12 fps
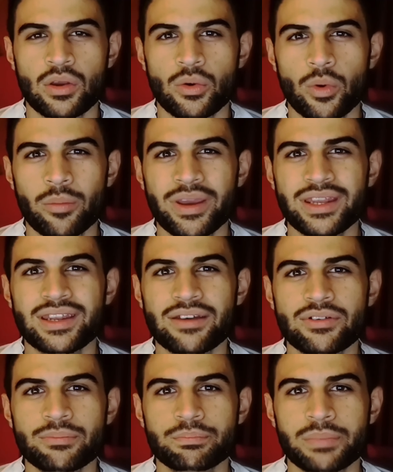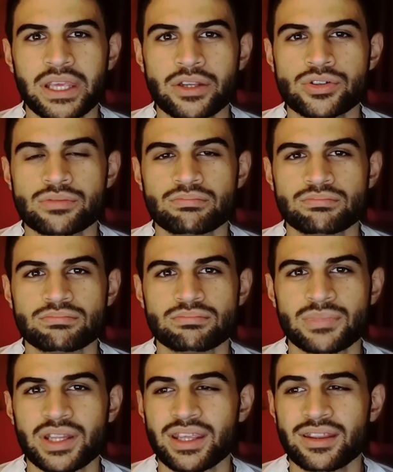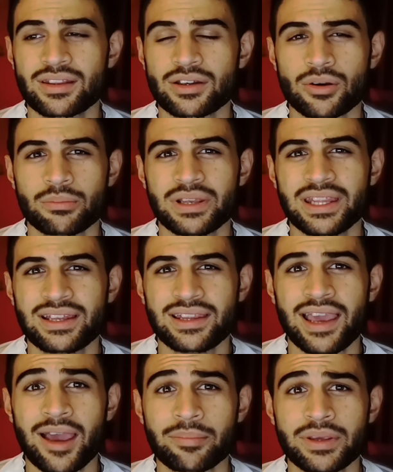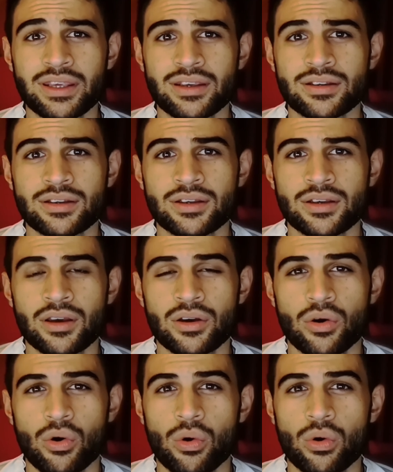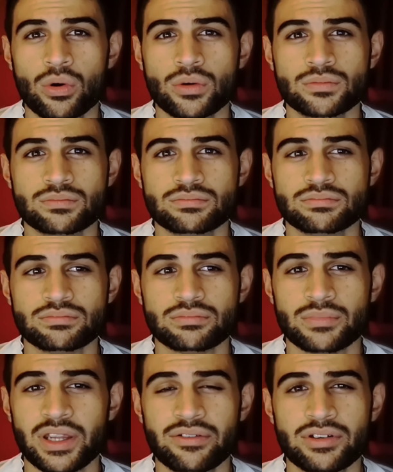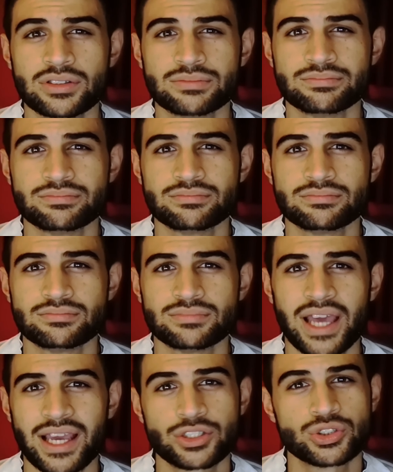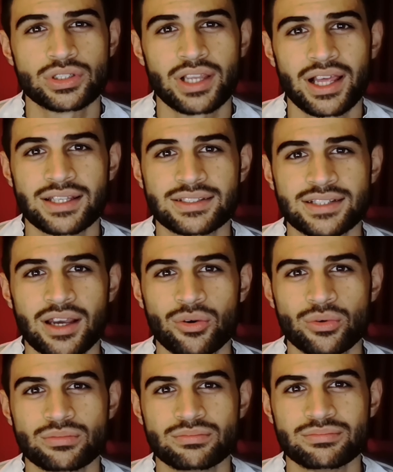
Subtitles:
We may never be either completely happy or never actualize our